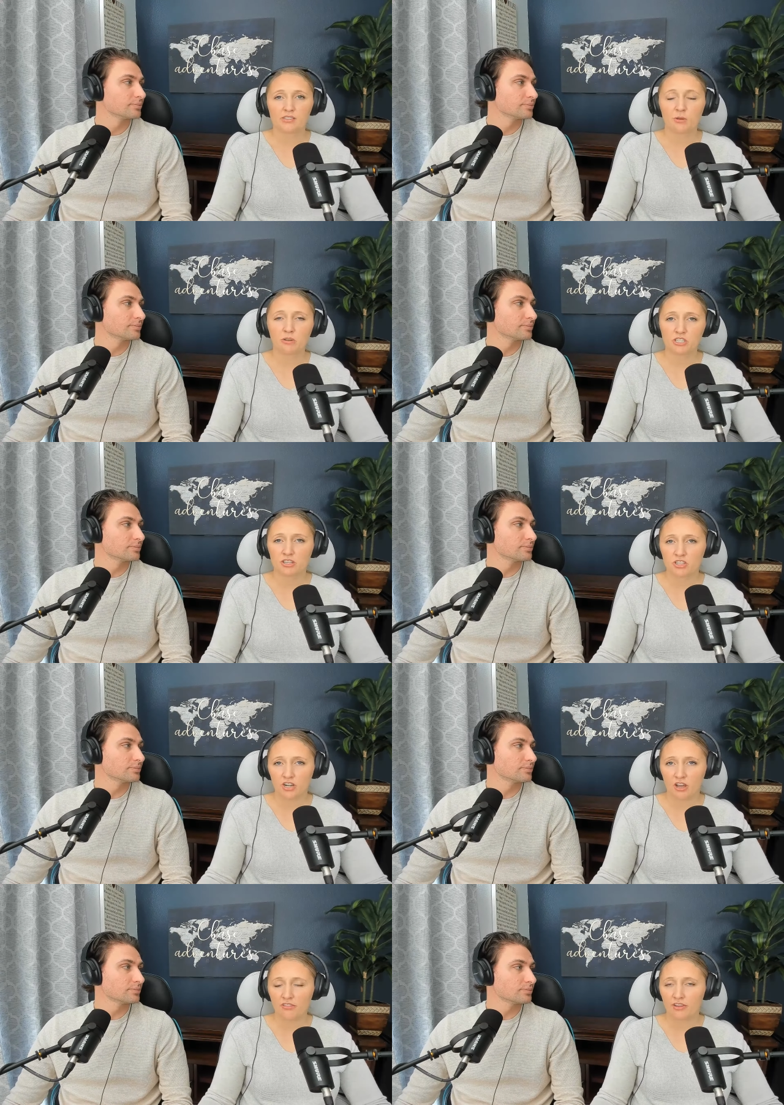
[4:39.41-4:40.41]
Speaker 1: so much of the
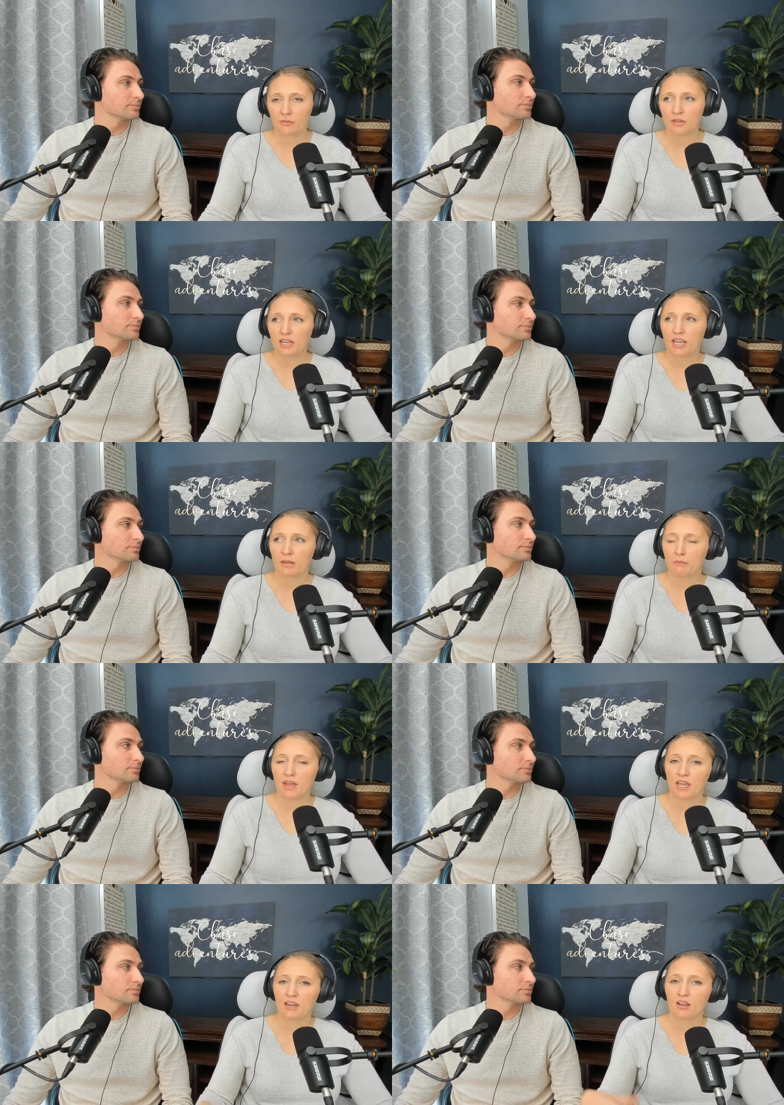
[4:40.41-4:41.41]
Chynoweth family had
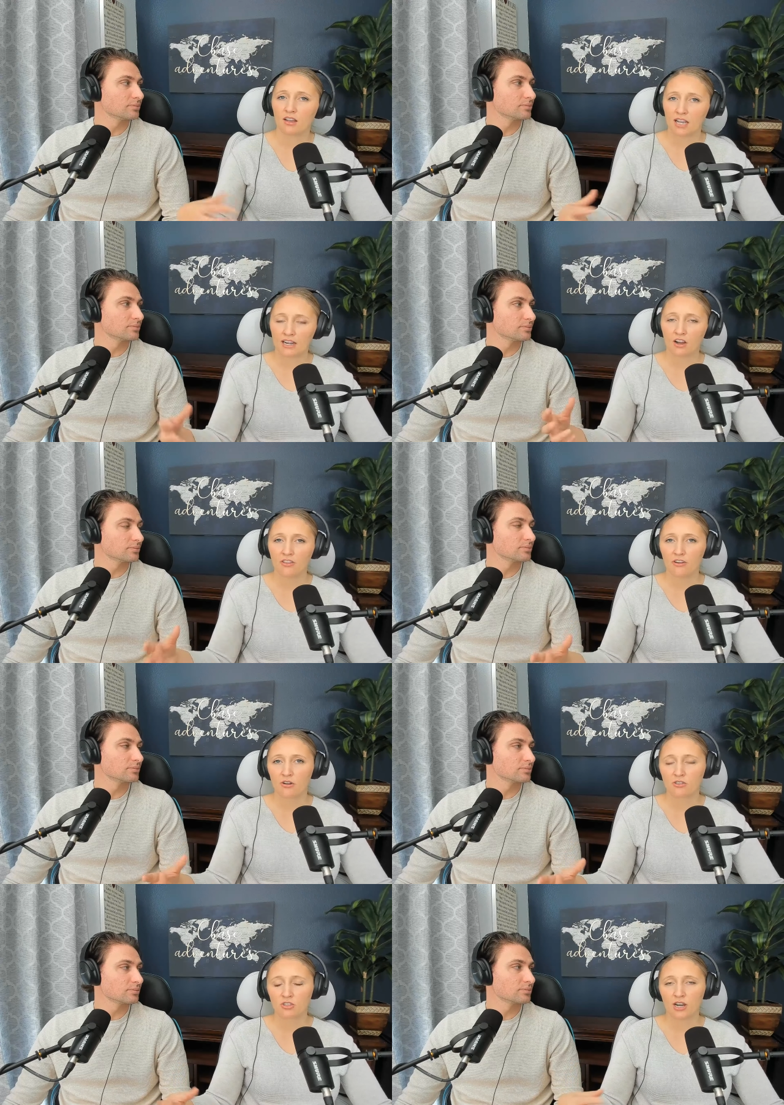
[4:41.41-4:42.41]
been kind of on their
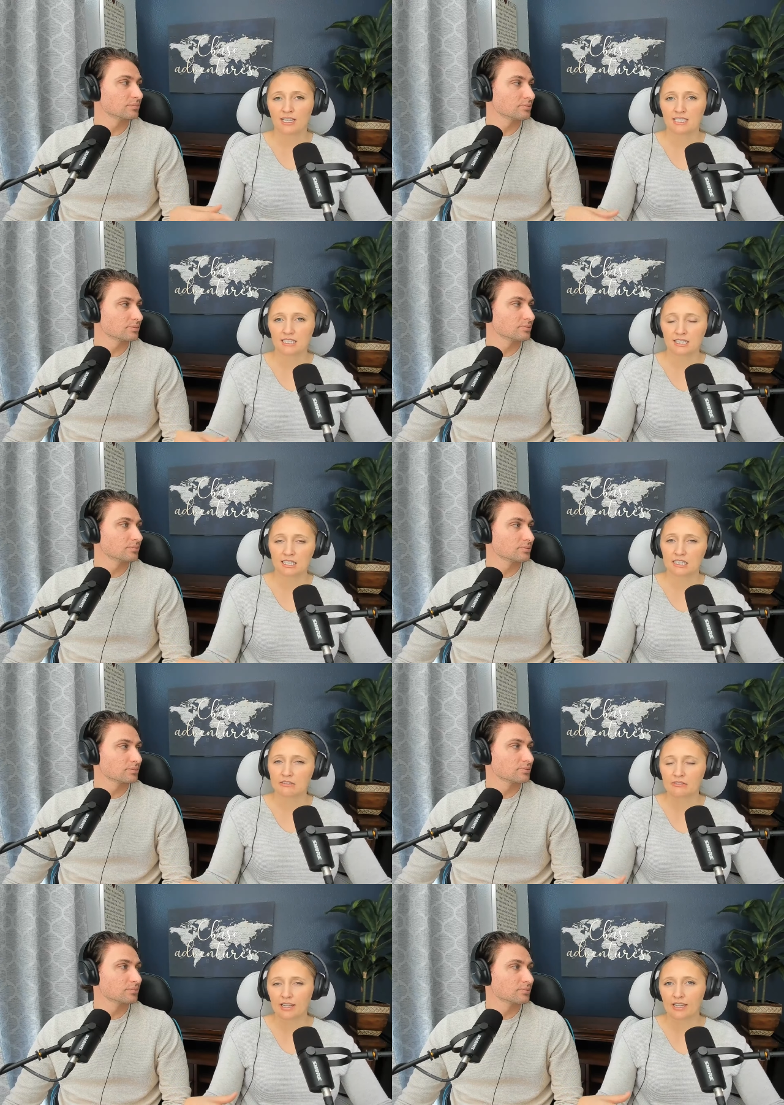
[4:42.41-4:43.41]
own, trying to
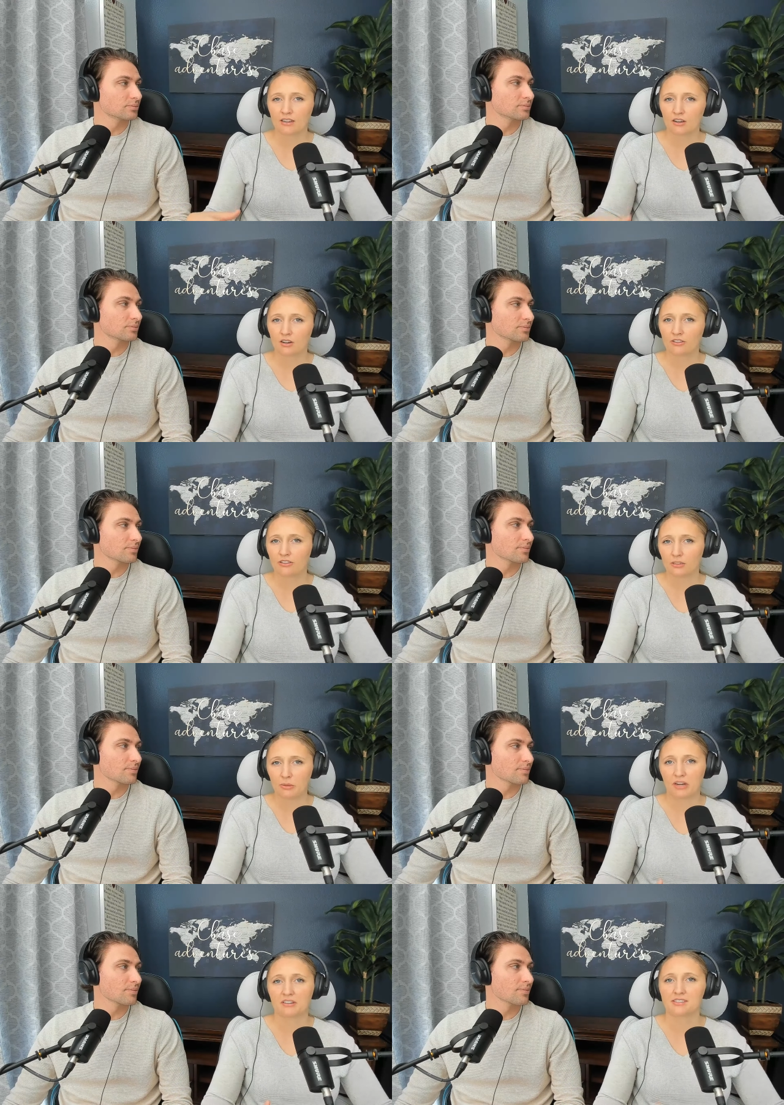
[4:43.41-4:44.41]
leave like all the
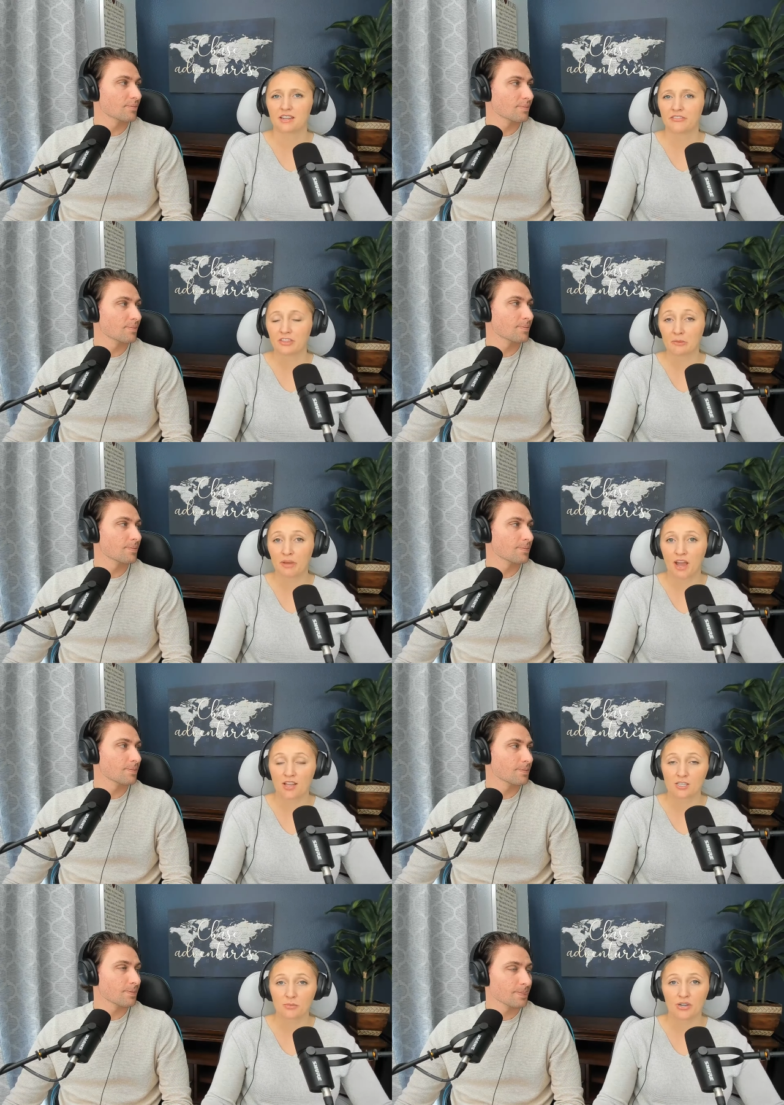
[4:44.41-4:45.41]
LeBaron stuff in the
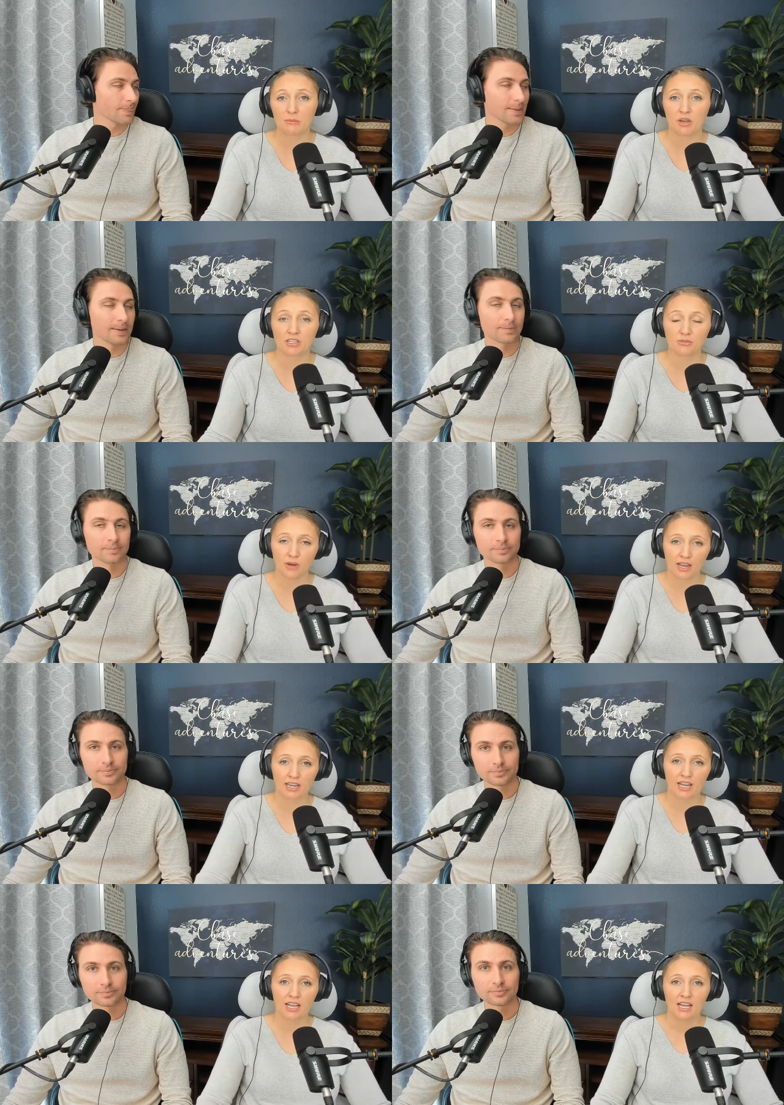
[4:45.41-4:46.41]
past, pretty much,
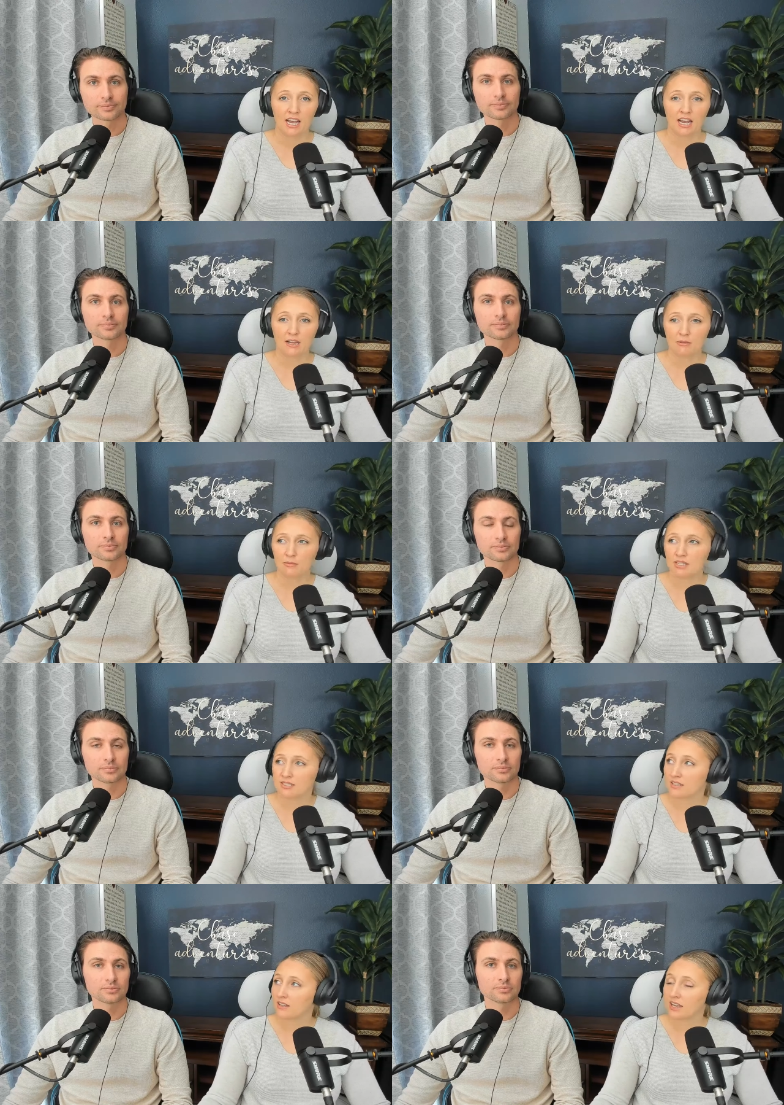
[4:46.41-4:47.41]
right? Um,
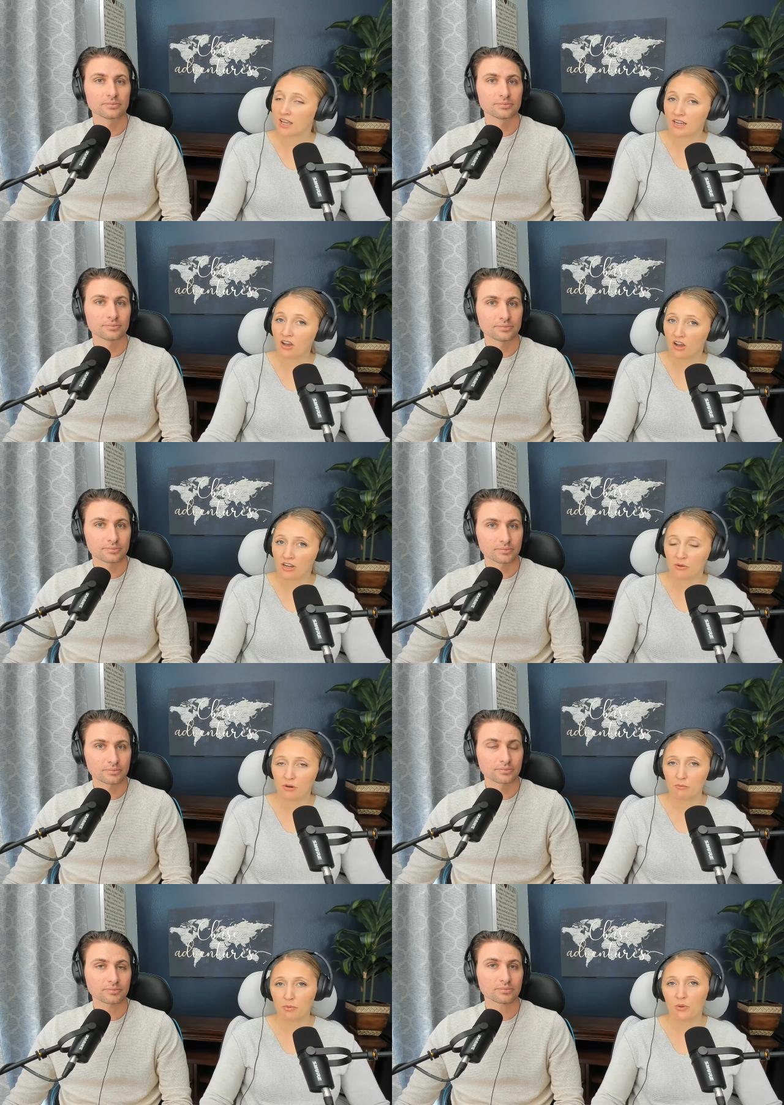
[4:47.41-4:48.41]
Celia and Anna
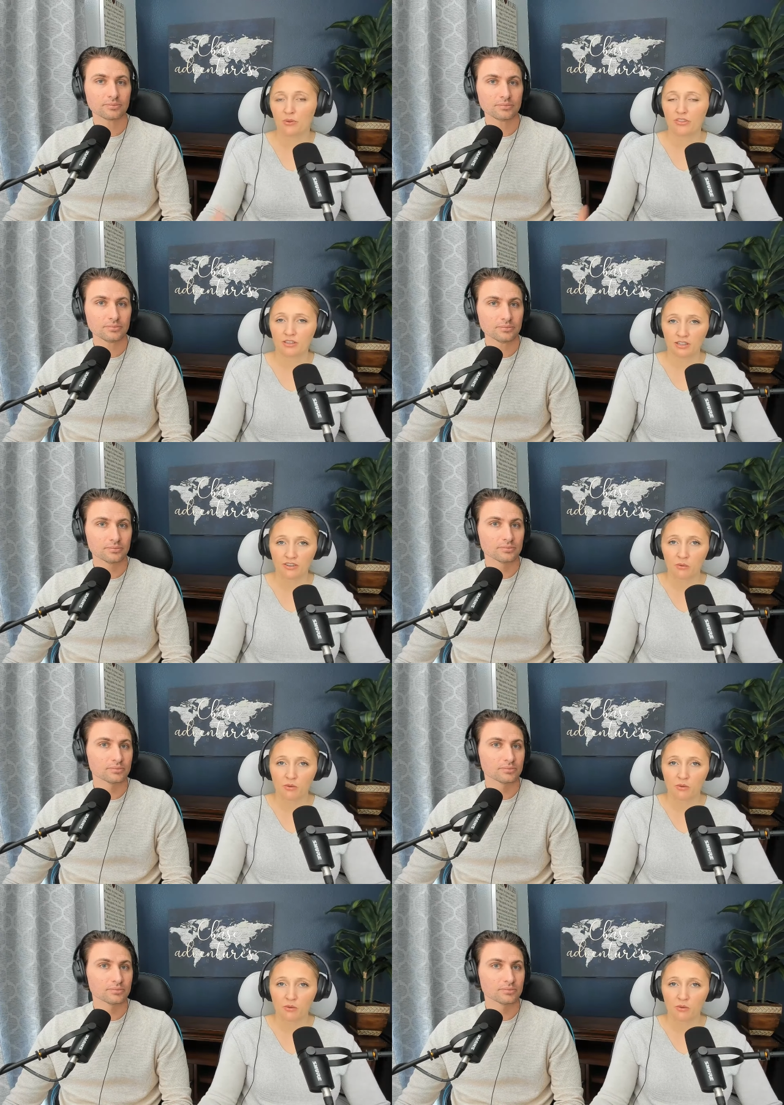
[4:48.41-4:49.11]
were both living